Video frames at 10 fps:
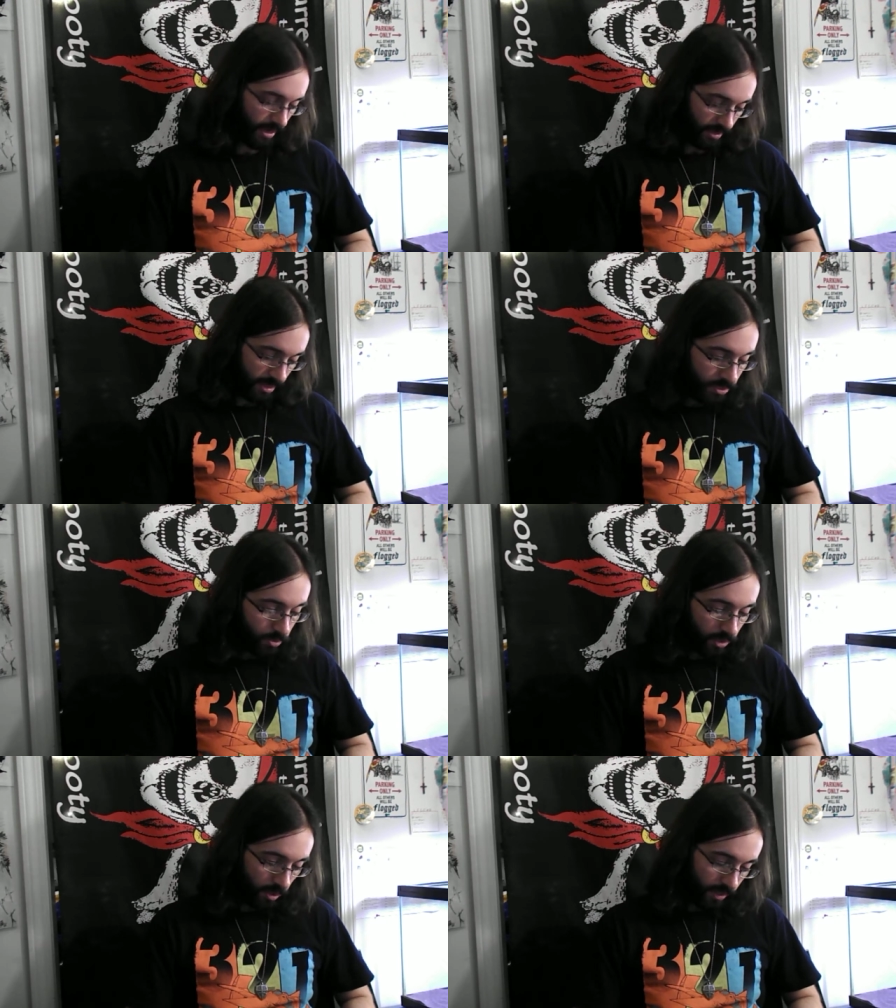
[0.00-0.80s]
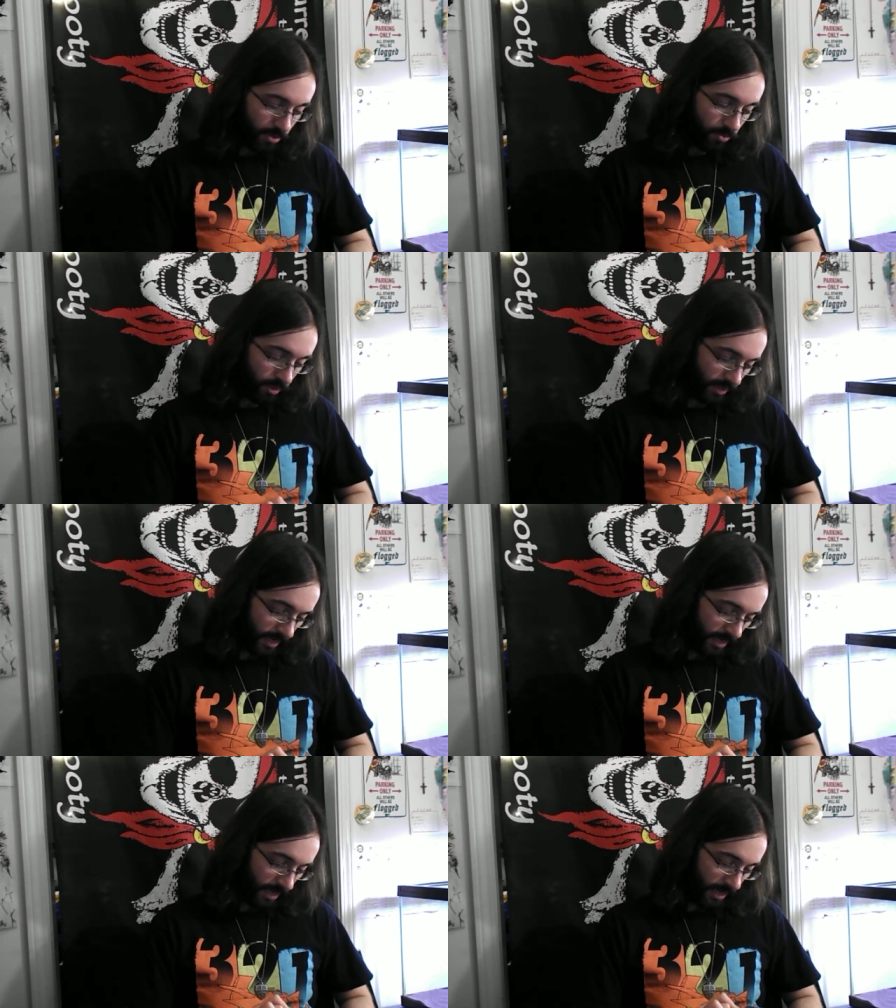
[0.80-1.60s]
This one, though, I do really
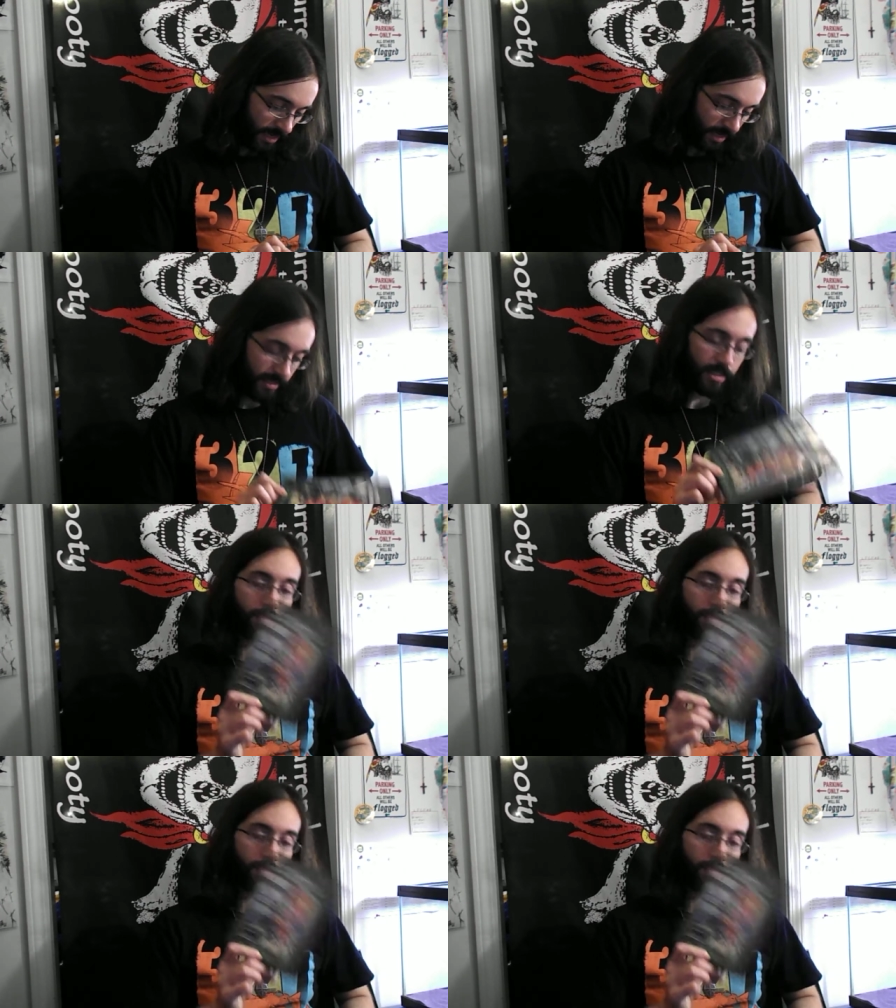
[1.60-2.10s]
kind of like. It's